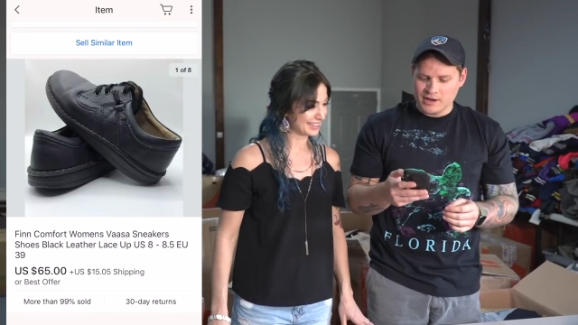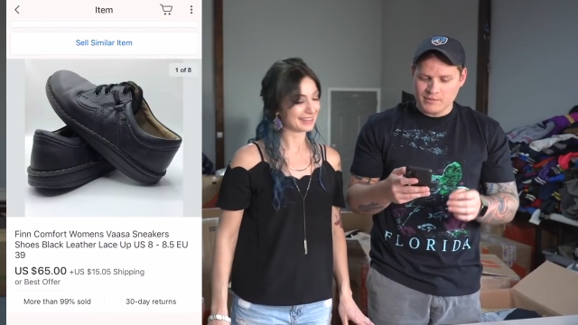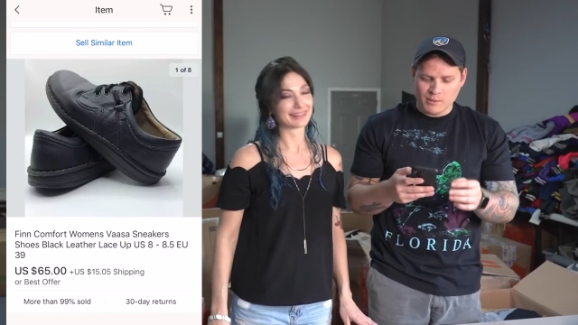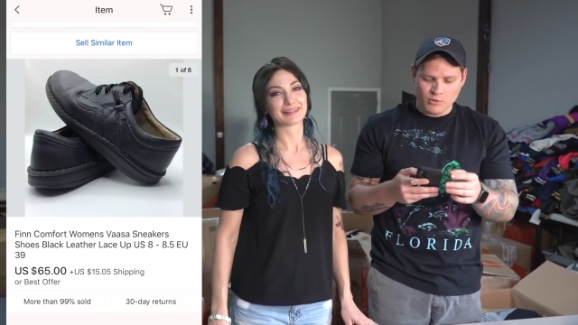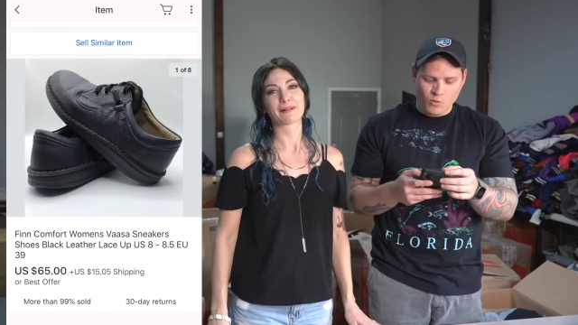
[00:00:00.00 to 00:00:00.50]

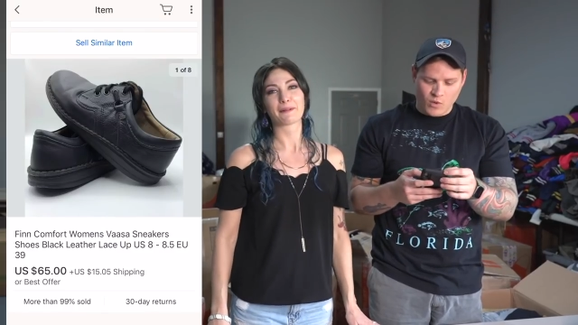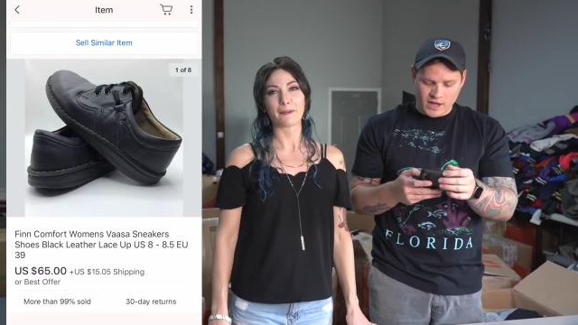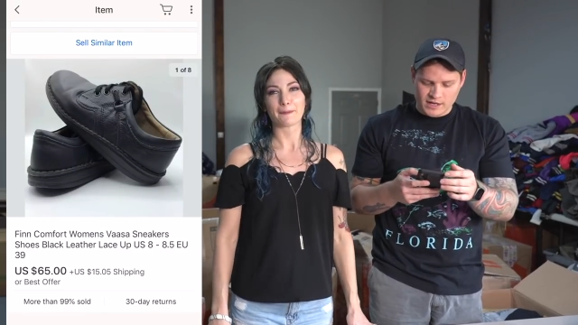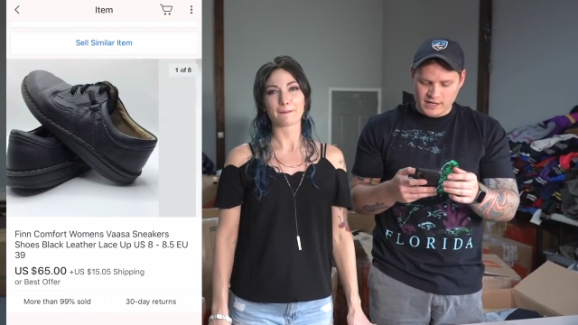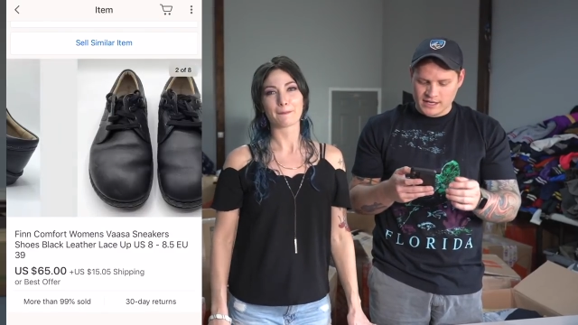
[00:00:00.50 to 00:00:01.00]
Speaker 1: Item number
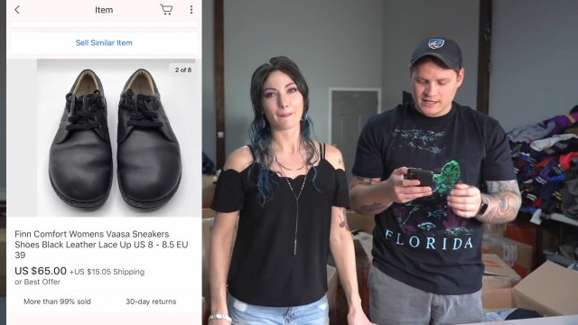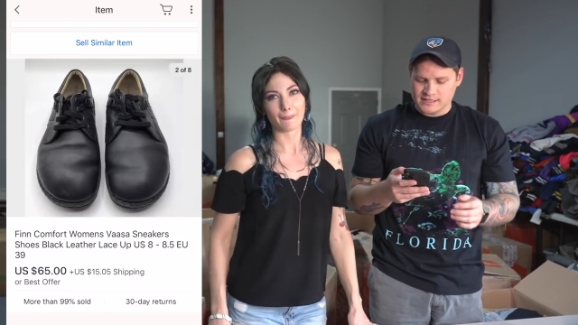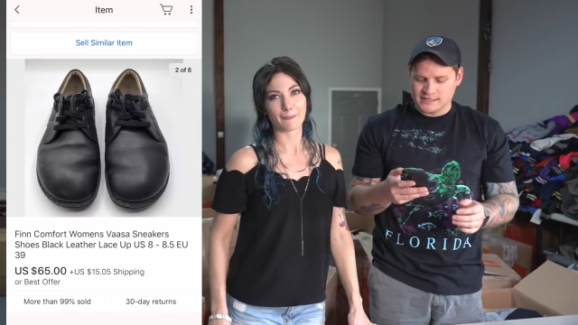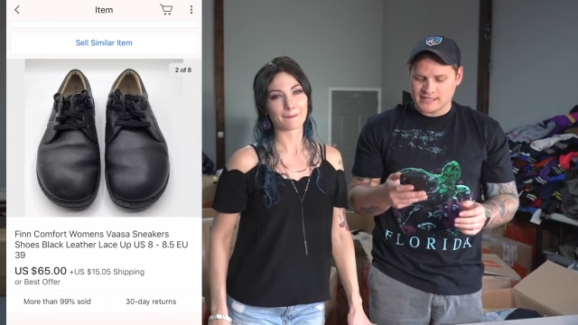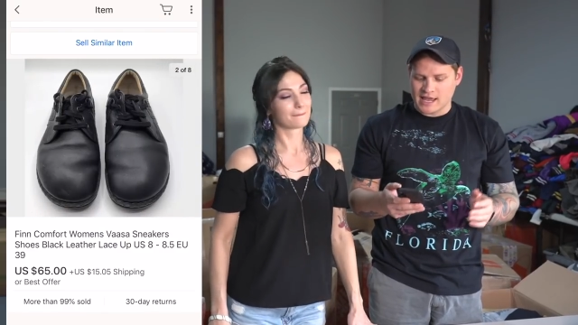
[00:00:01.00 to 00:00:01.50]
one
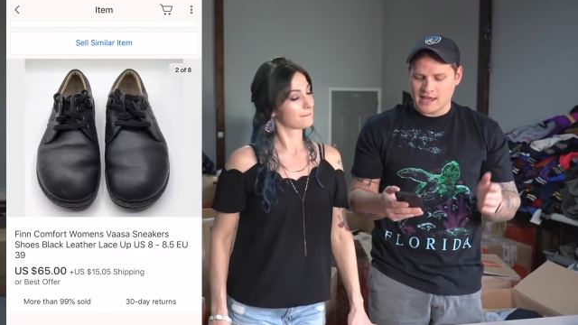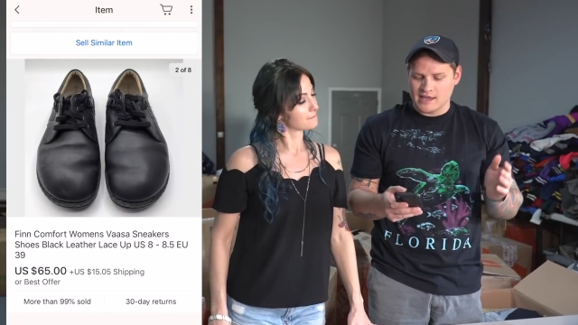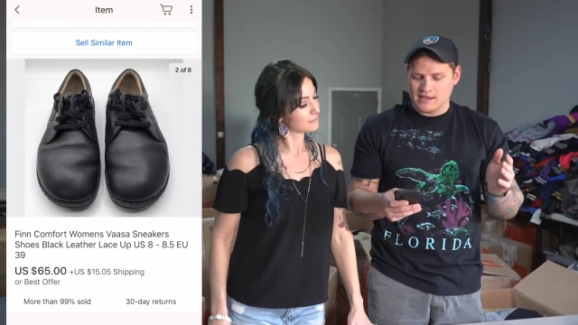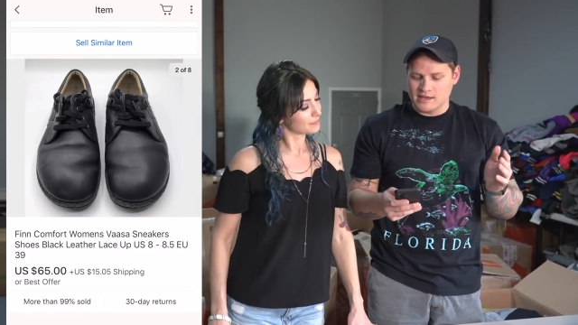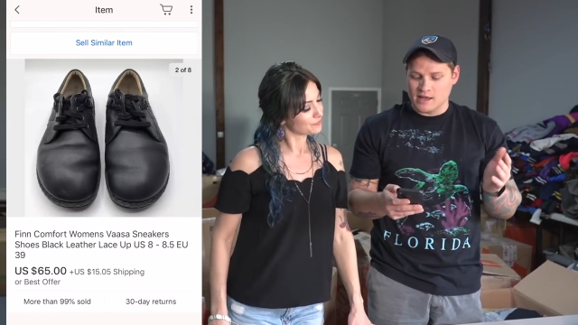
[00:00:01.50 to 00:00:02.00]
is
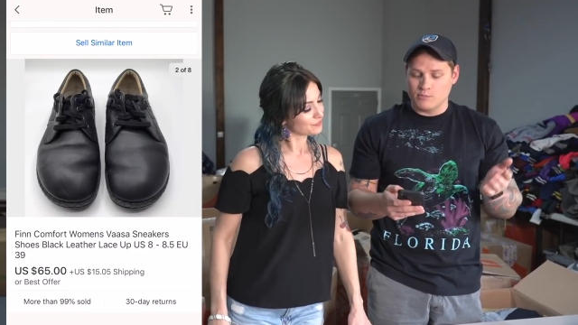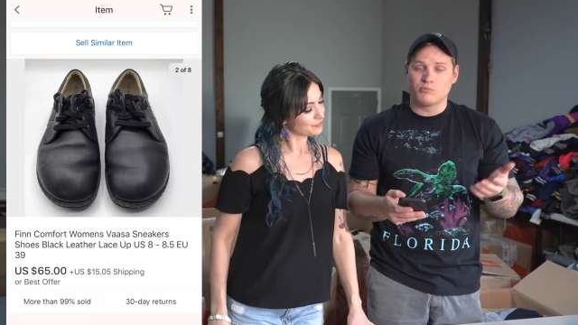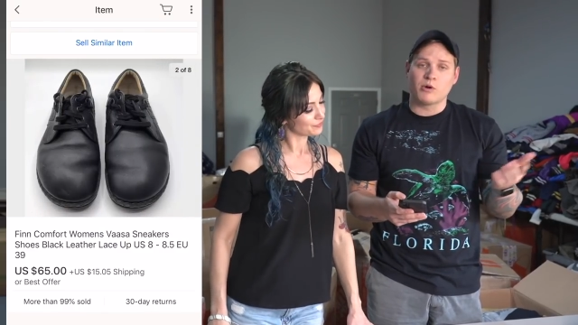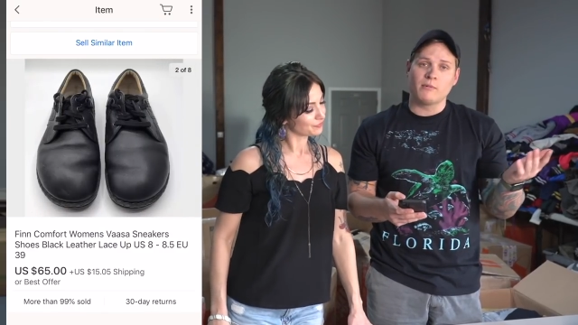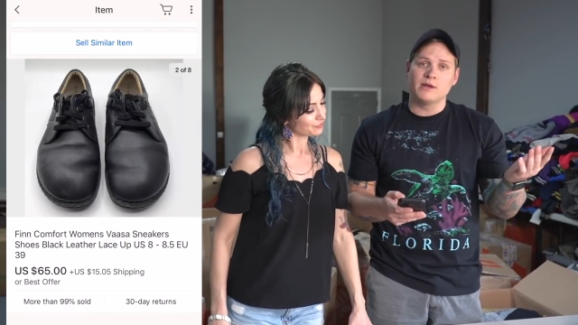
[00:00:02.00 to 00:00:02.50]
a, a,
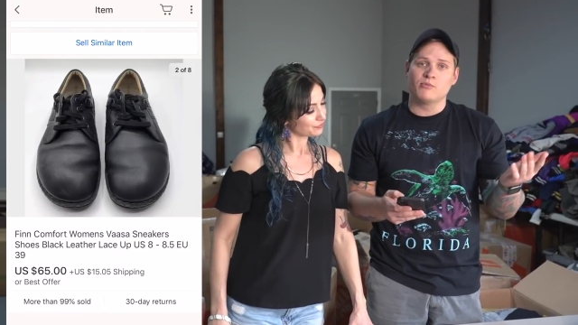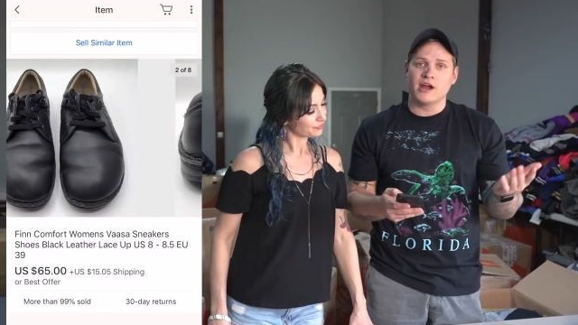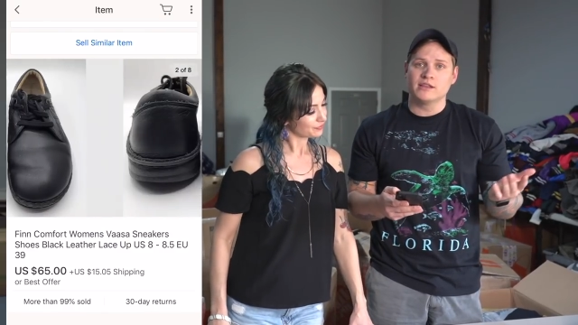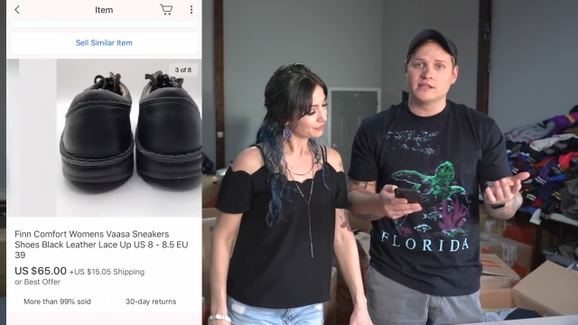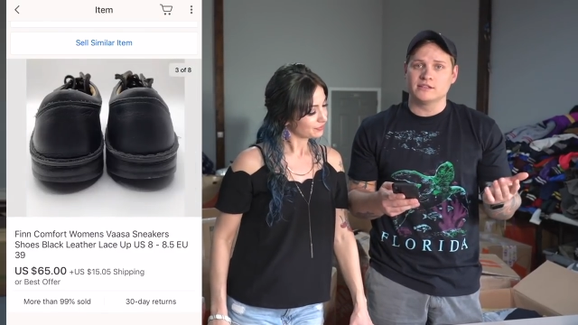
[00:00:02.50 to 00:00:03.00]
probably a
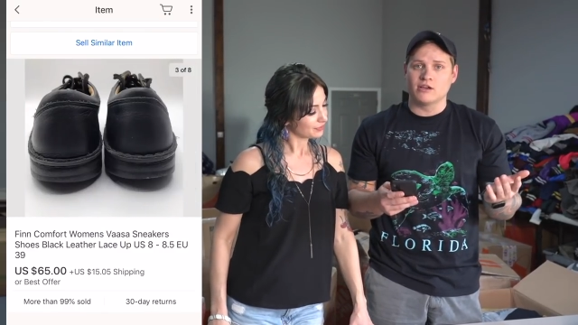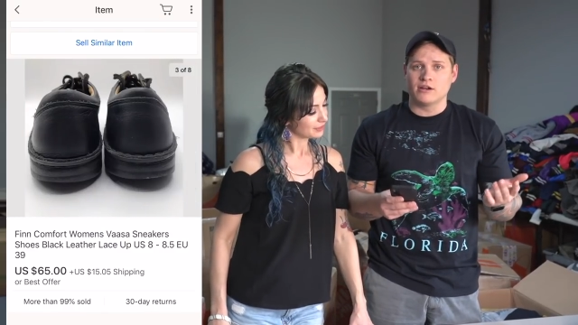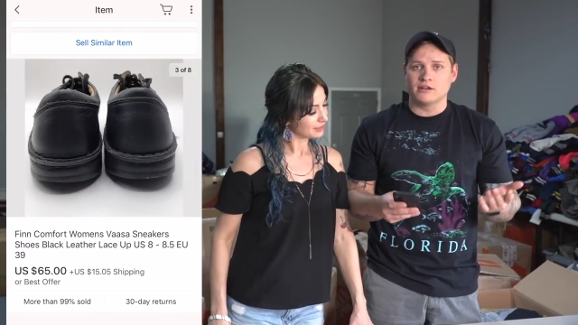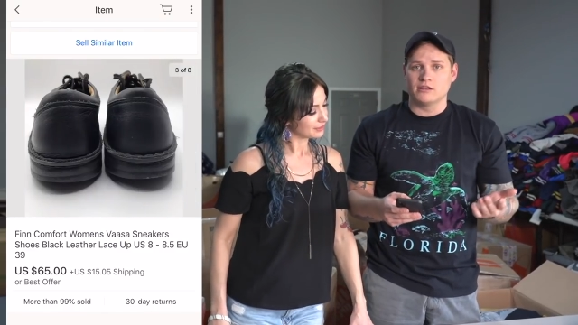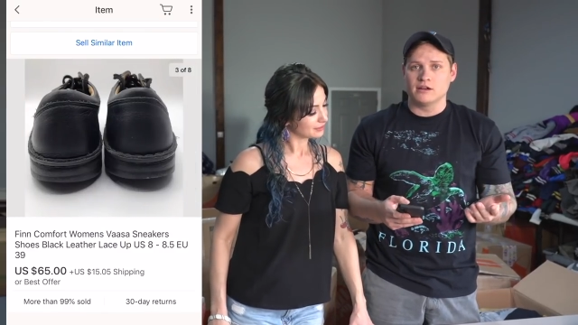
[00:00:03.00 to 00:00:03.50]
brand that
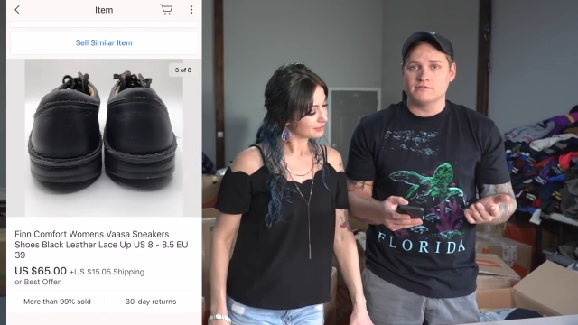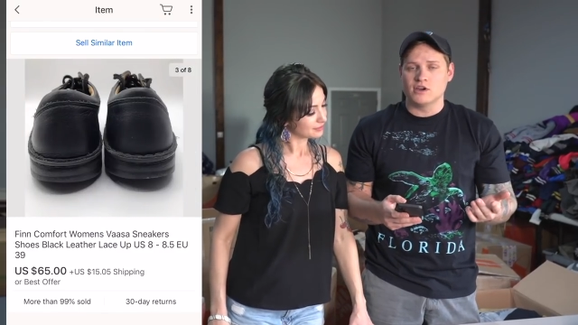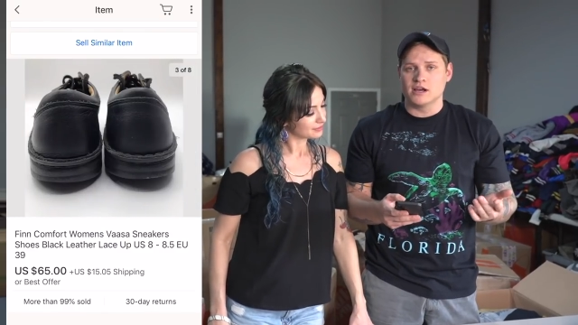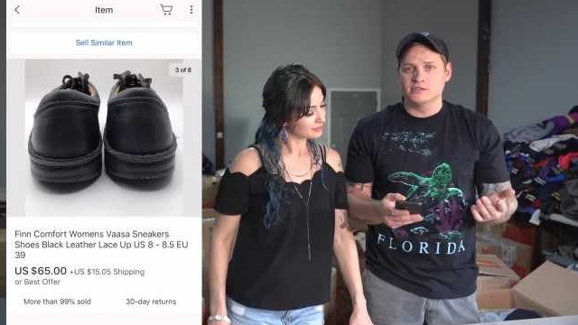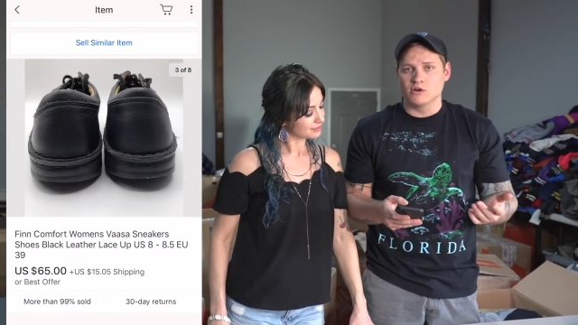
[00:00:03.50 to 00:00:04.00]
not a lot of you
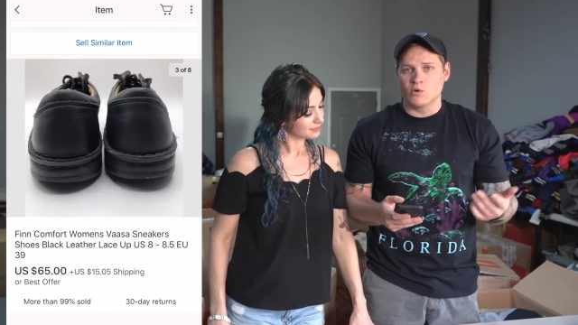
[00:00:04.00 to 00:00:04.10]
guys are